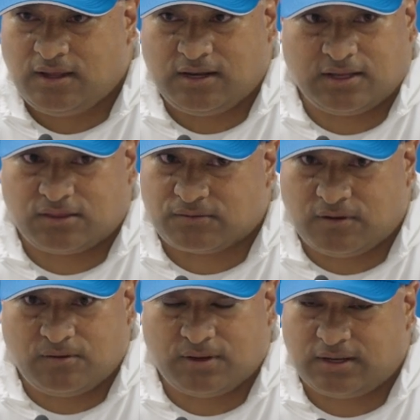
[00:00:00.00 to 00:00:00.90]
and he can
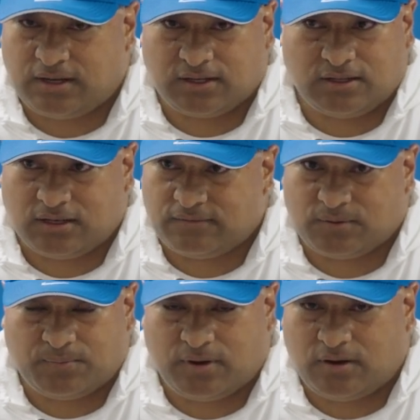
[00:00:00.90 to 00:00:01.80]
throw and he can
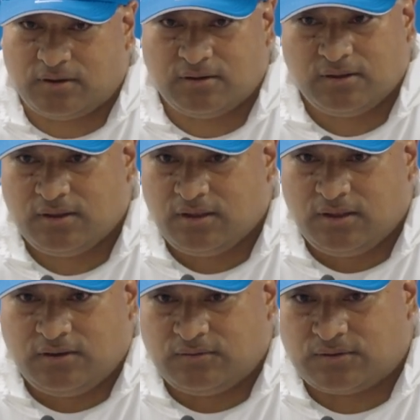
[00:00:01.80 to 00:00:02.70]
deliver the ball
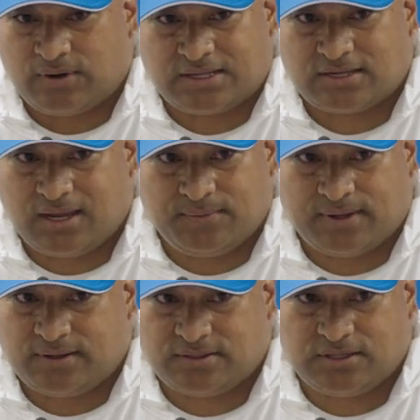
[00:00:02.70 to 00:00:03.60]
with the right
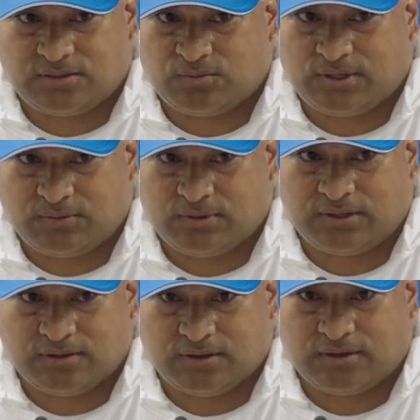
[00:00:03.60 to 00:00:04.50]
timing, he's really,
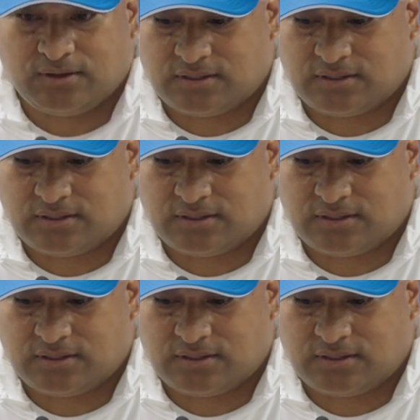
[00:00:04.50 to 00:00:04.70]
really good.